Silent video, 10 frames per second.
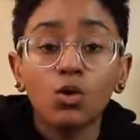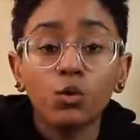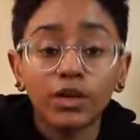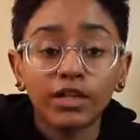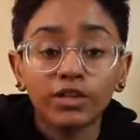
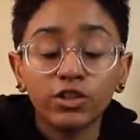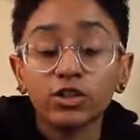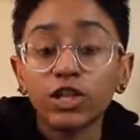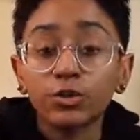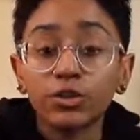when you're
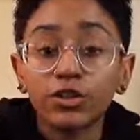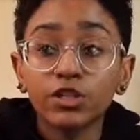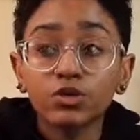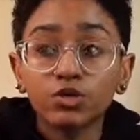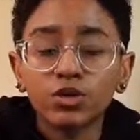done with
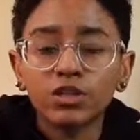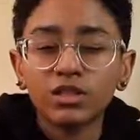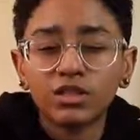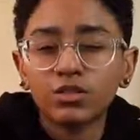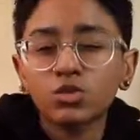this so you can
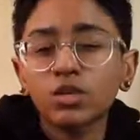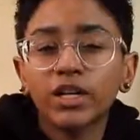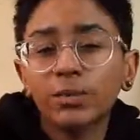see his story.